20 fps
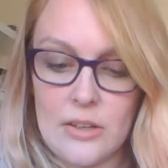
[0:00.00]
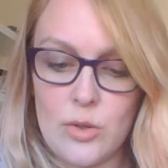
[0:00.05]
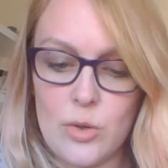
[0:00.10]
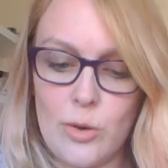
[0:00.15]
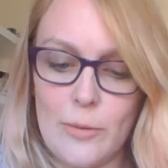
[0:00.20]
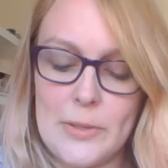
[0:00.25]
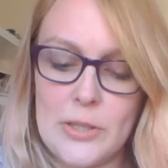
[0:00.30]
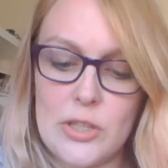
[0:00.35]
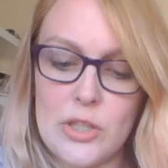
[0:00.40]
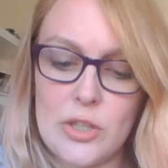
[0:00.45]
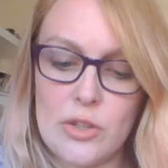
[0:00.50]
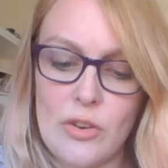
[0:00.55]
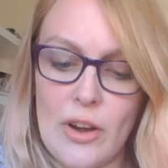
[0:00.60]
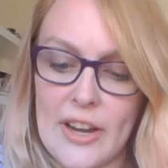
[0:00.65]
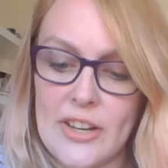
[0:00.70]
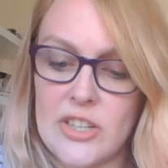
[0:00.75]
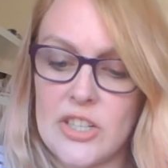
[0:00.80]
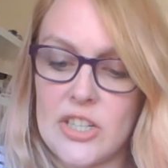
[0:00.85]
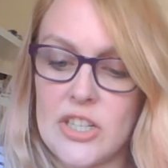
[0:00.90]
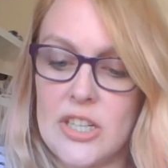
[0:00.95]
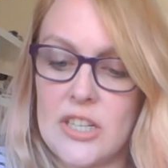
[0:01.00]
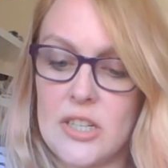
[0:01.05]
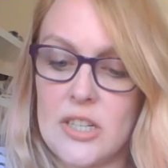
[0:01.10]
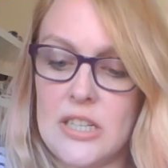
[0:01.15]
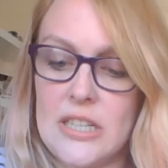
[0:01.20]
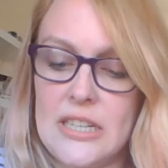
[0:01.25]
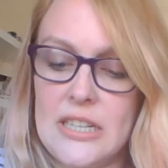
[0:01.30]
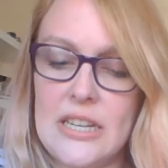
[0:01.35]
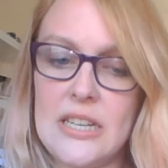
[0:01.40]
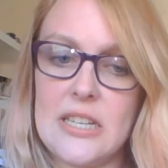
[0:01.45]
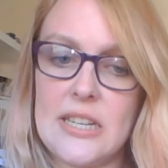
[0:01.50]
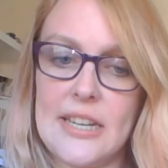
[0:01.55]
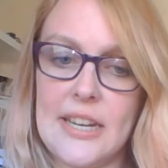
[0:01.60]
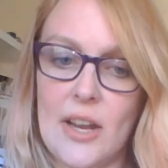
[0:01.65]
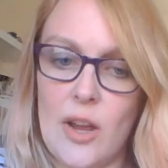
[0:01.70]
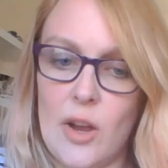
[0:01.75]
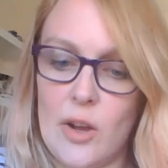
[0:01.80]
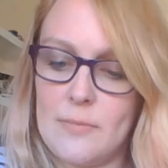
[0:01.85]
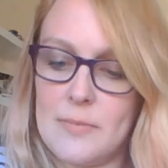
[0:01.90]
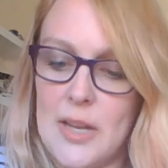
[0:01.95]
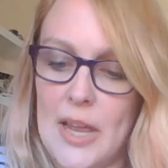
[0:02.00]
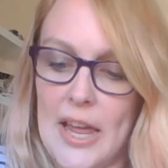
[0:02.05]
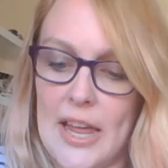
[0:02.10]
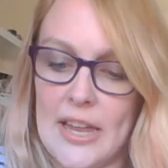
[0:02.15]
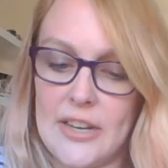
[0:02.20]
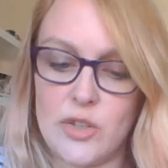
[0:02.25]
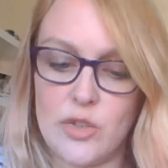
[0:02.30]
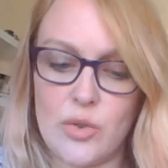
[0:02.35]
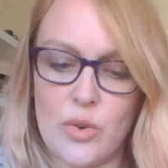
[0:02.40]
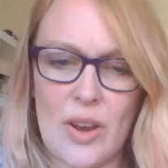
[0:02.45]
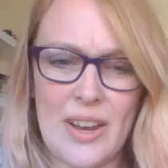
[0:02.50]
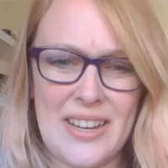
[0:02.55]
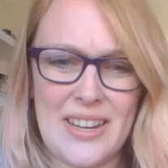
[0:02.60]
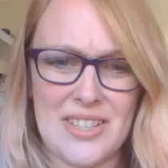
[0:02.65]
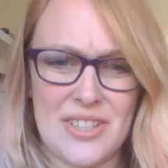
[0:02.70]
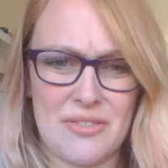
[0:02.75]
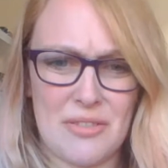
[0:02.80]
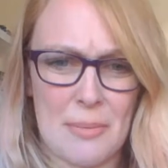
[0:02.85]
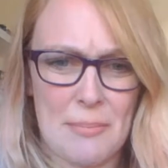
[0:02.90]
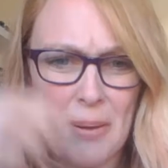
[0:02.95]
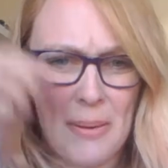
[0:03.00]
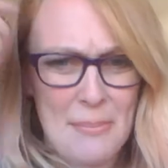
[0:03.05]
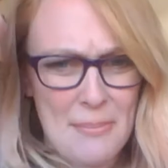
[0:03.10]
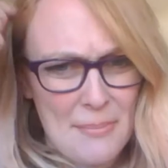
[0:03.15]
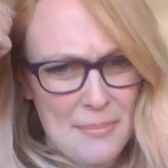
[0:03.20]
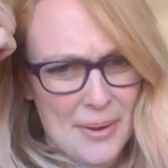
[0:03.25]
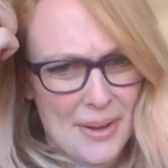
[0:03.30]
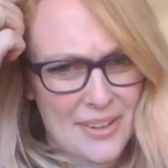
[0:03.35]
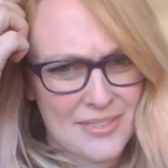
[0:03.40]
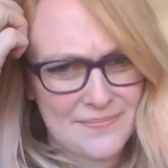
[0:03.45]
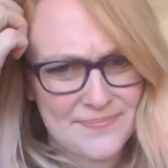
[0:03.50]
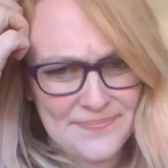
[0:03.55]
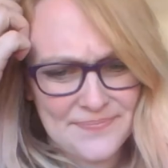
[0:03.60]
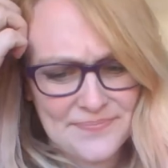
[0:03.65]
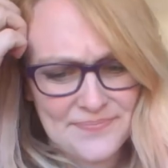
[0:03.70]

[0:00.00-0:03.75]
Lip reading: Norman scratched his neatly combed head, trying to remember.